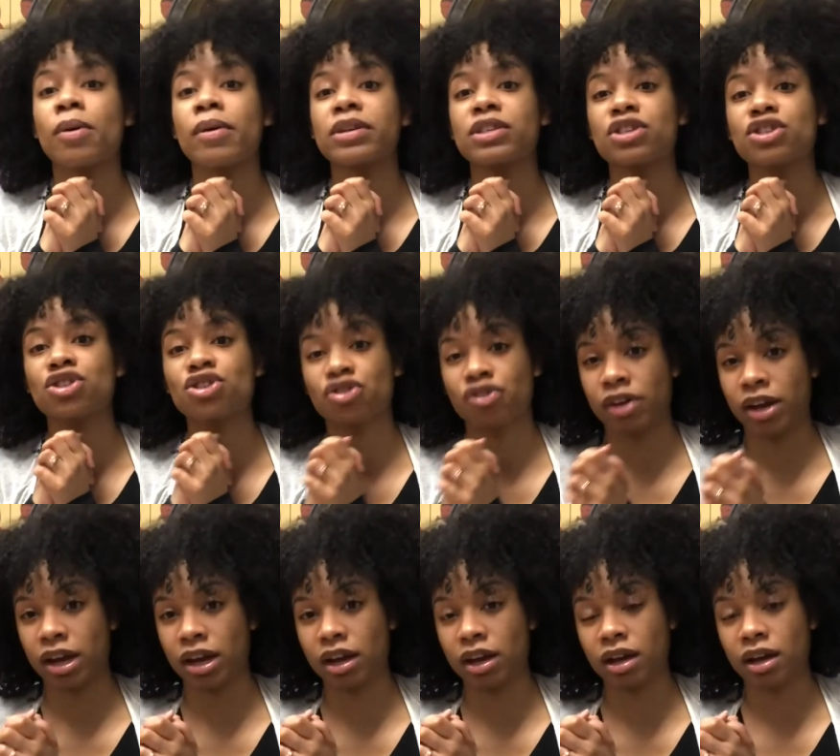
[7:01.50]
to shrink
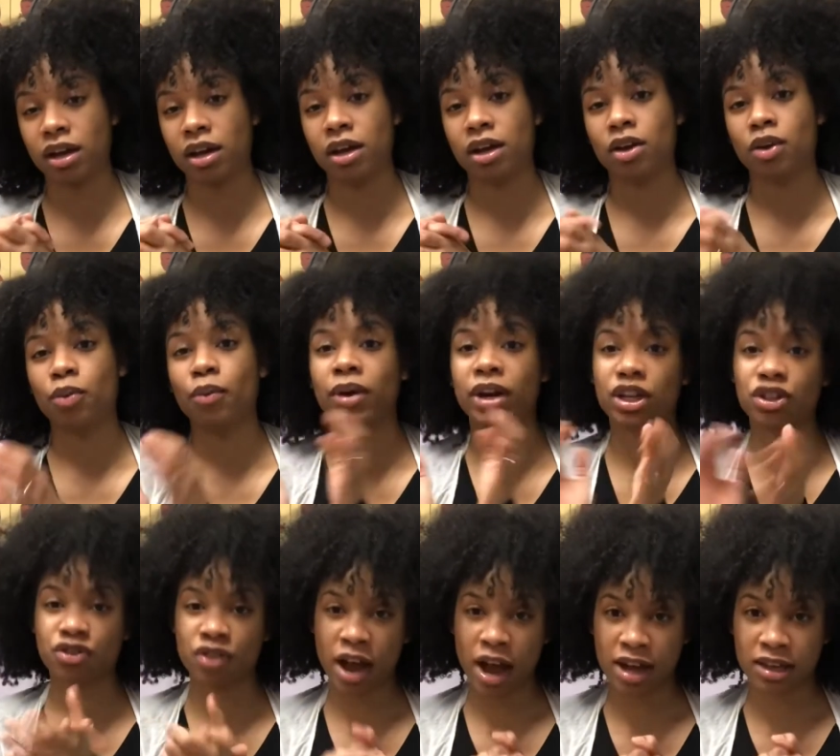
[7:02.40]
when it
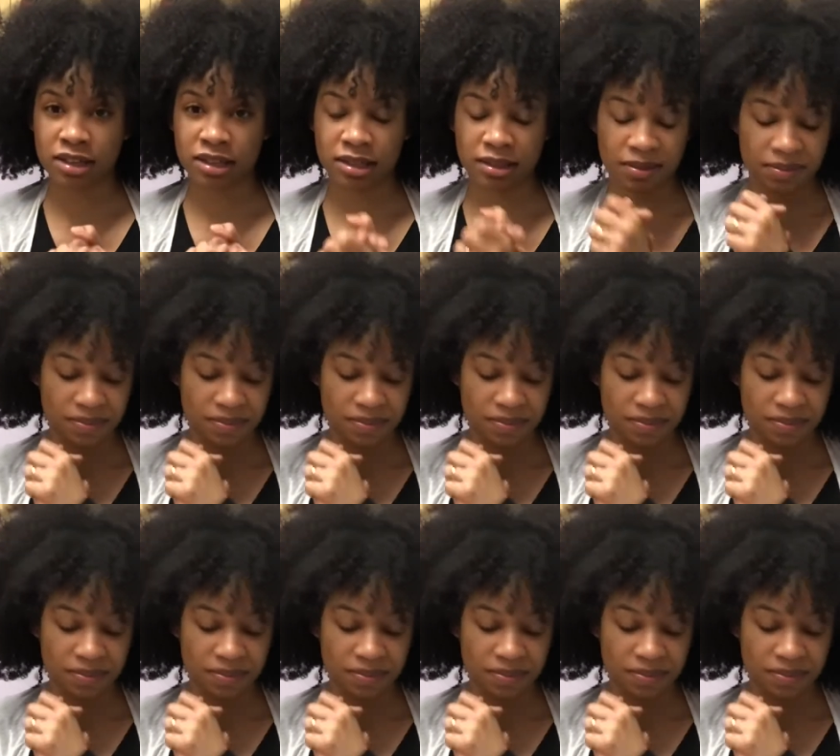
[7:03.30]
dries.